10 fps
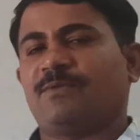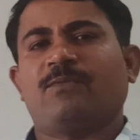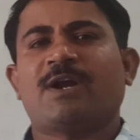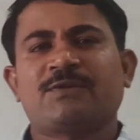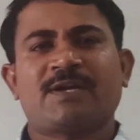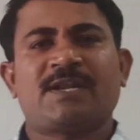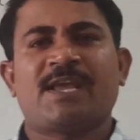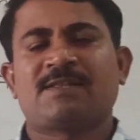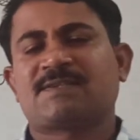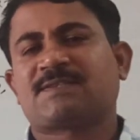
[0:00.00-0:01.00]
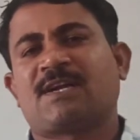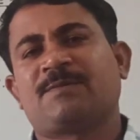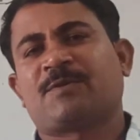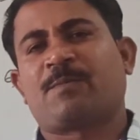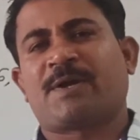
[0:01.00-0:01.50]
what you are taking is
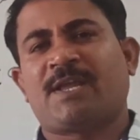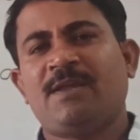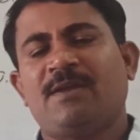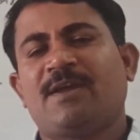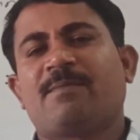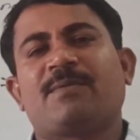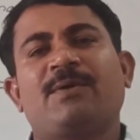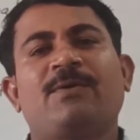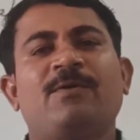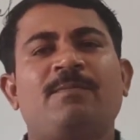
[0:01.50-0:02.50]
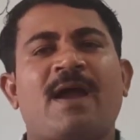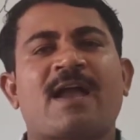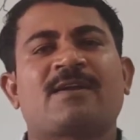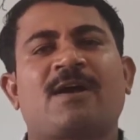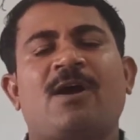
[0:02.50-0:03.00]
third property? No
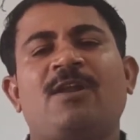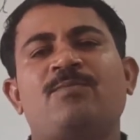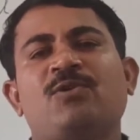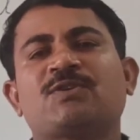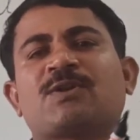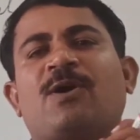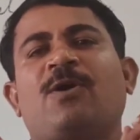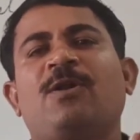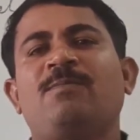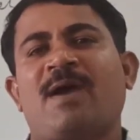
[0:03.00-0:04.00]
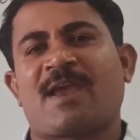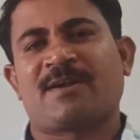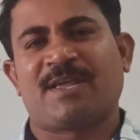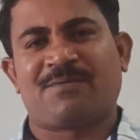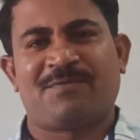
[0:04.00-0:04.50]
almost all
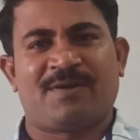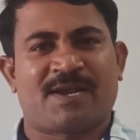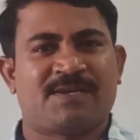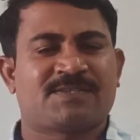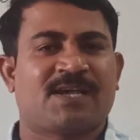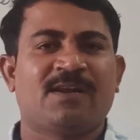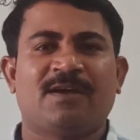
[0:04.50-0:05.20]
magnetic field lines are